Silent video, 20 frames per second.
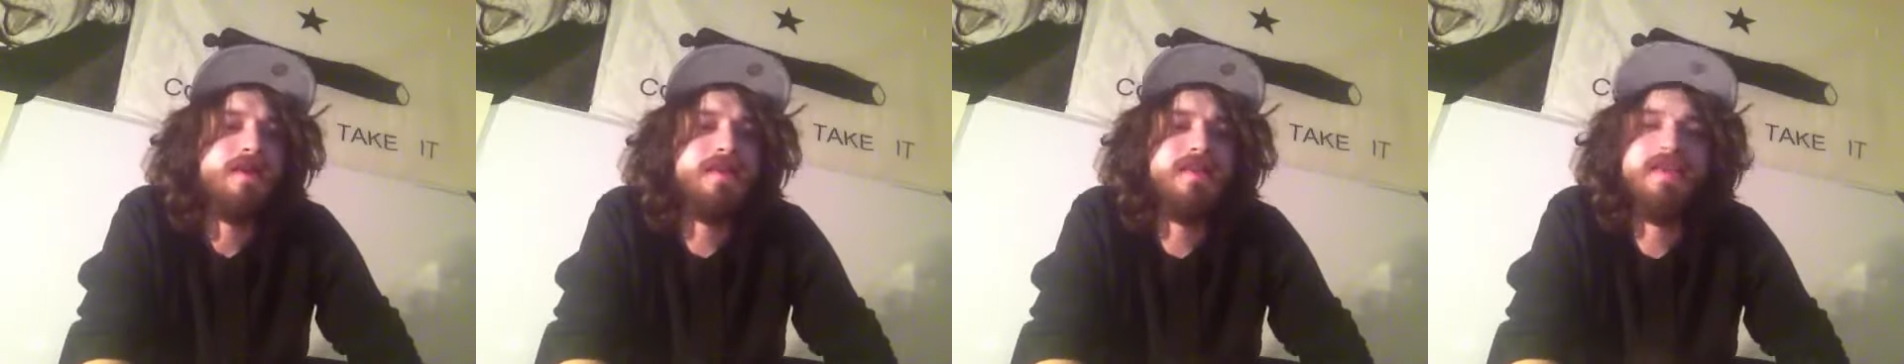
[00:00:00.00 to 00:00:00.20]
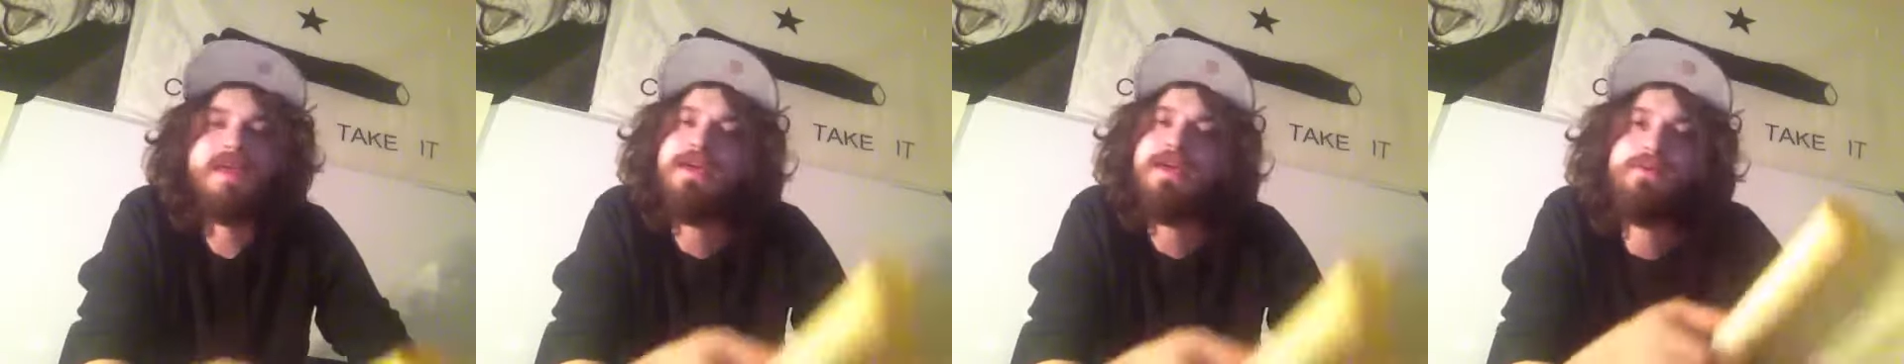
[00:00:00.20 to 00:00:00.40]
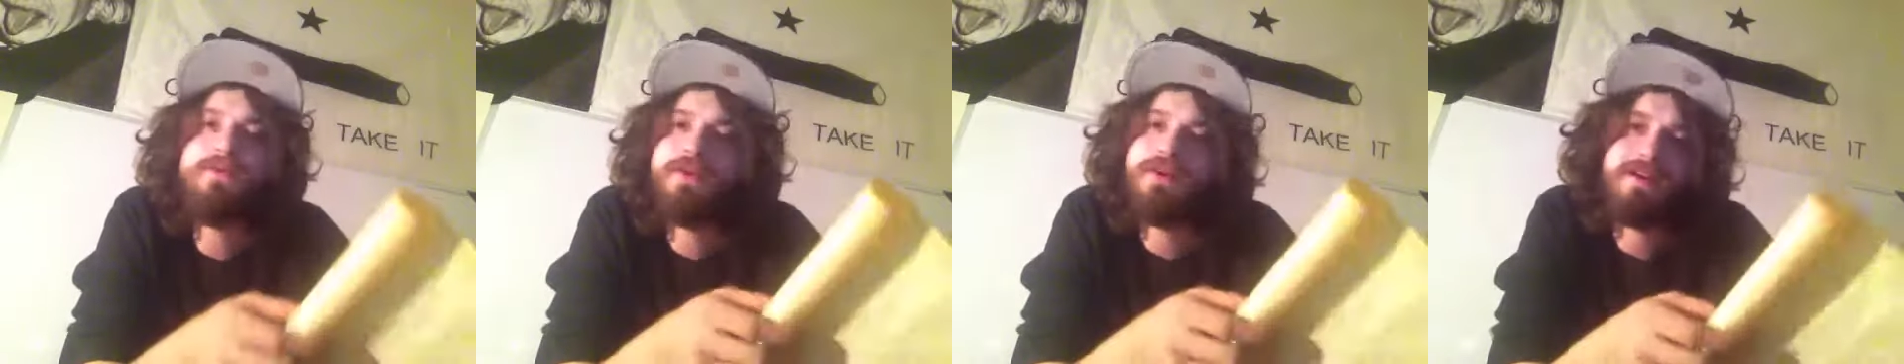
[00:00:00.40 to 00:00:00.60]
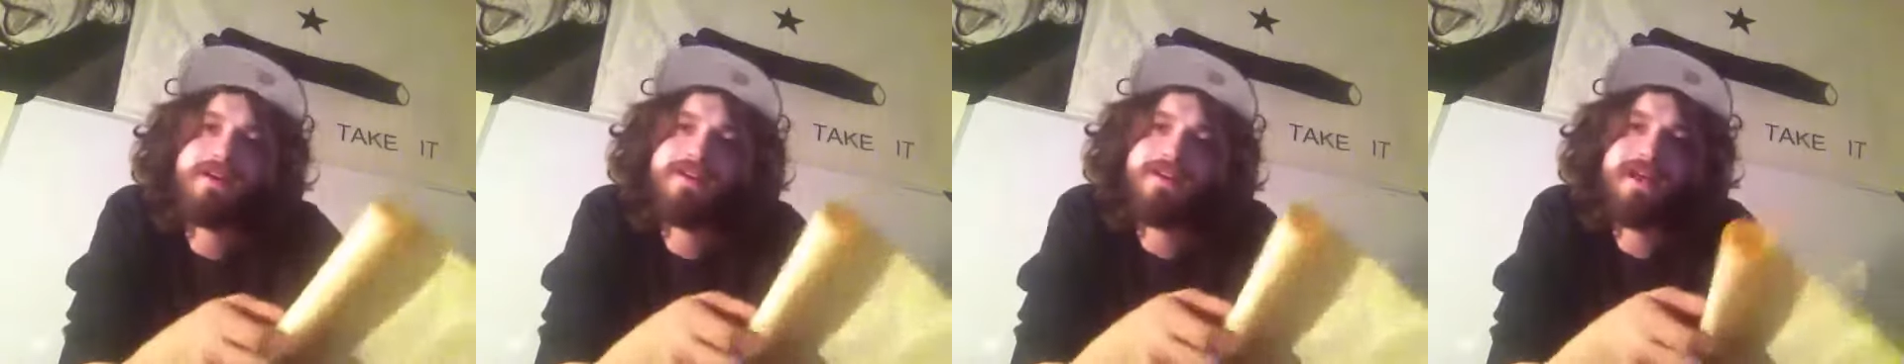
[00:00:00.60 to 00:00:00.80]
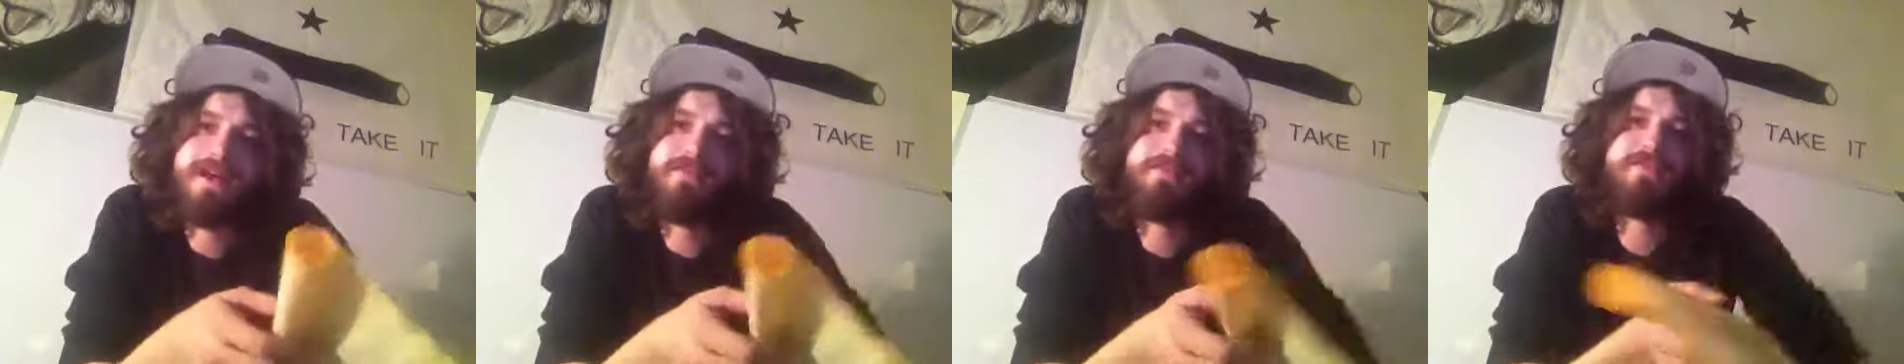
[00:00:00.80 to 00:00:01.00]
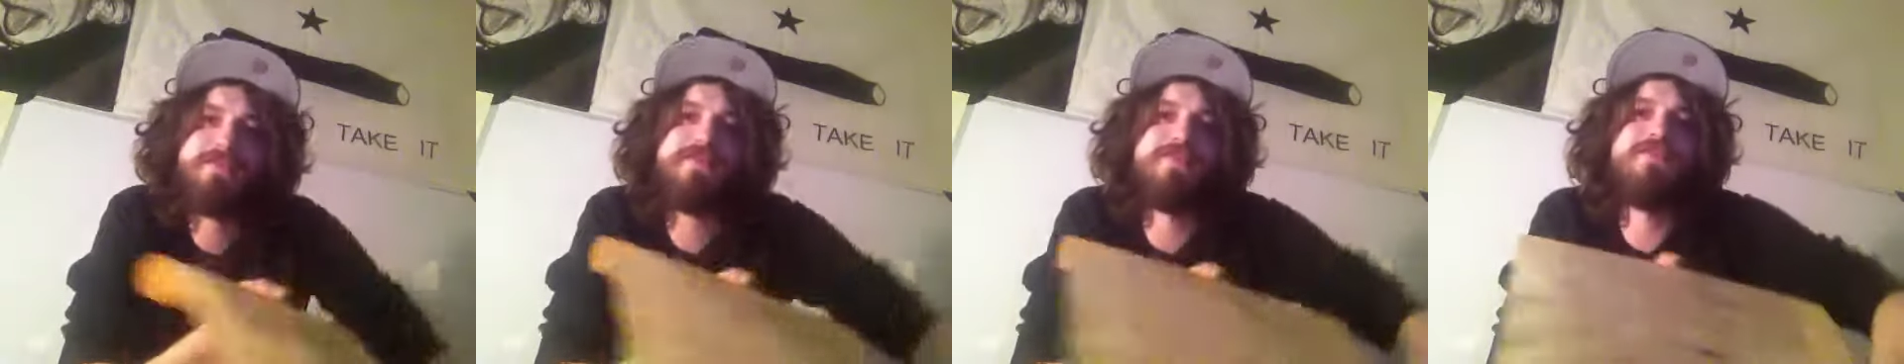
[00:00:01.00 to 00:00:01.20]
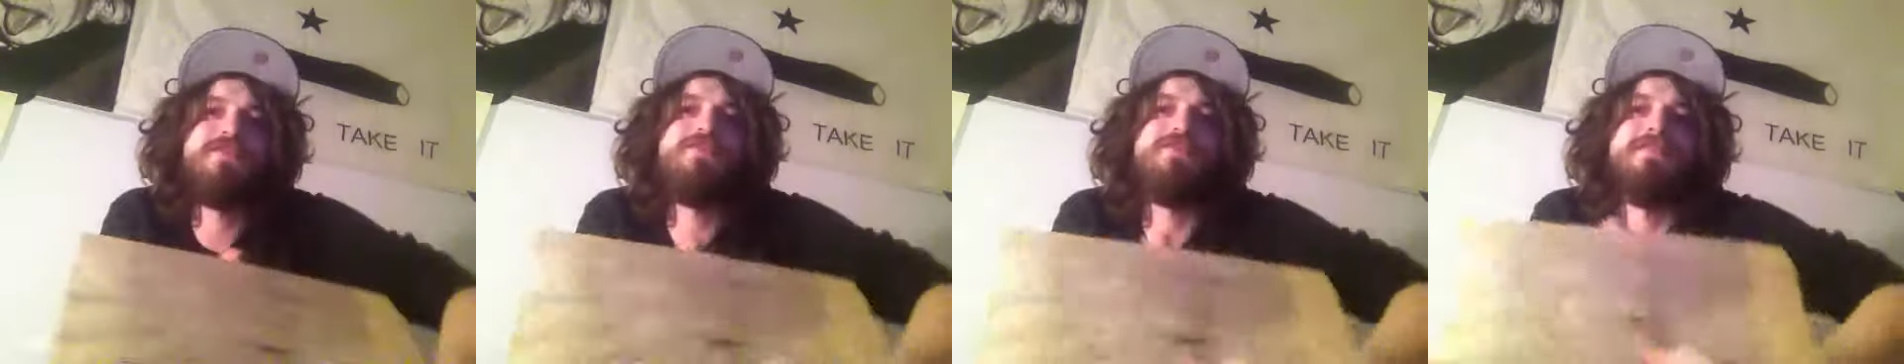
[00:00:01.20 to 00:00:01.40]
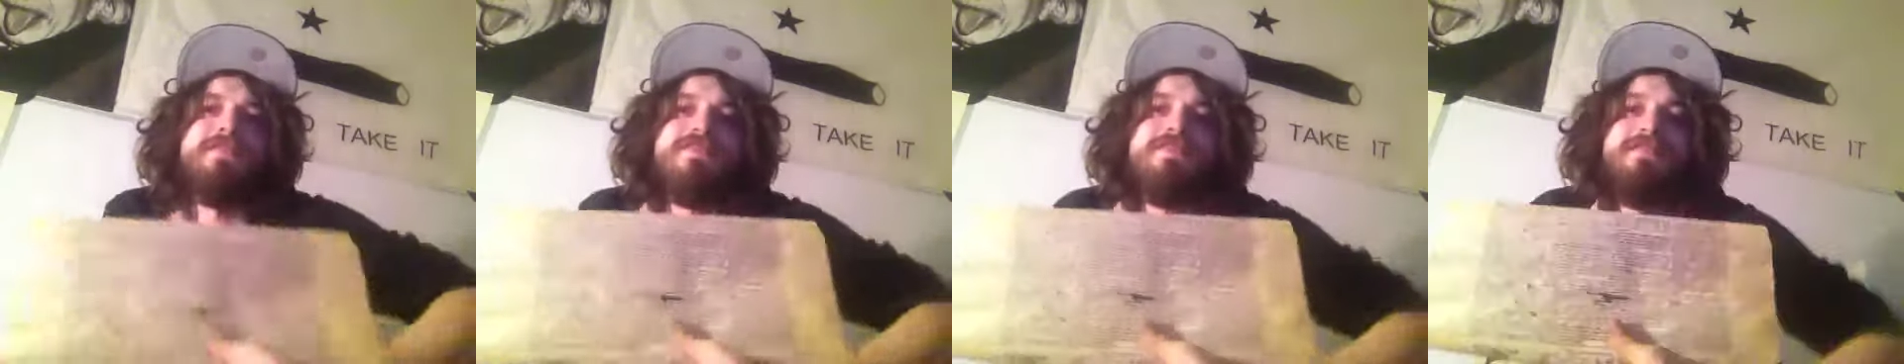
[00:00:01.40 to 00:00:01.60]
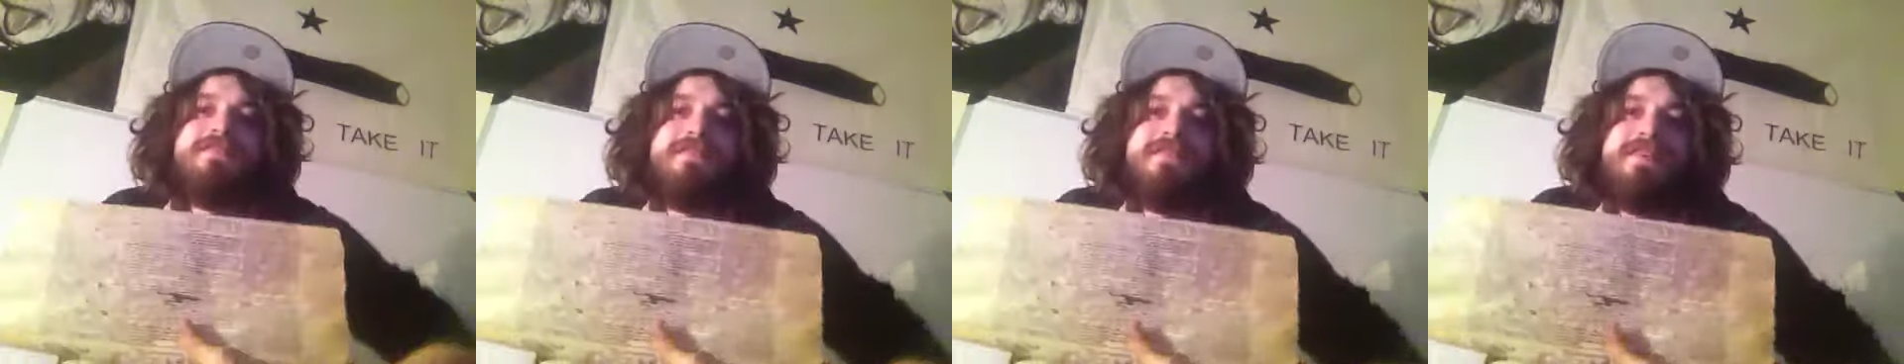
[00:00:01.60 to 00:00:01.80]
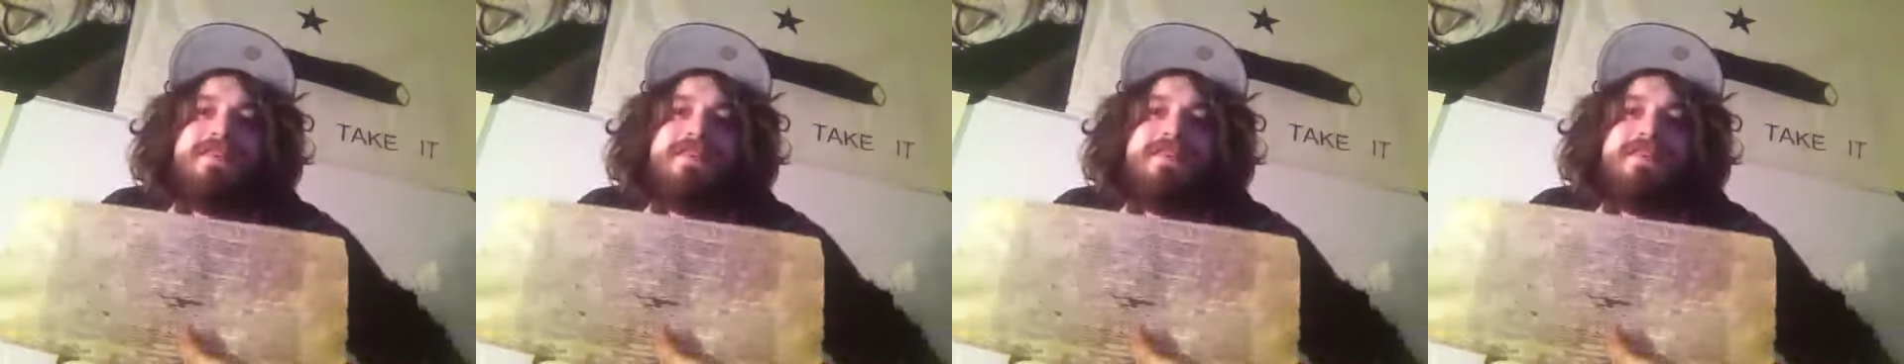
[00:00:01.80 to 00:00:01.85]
They weren't allowed to do this.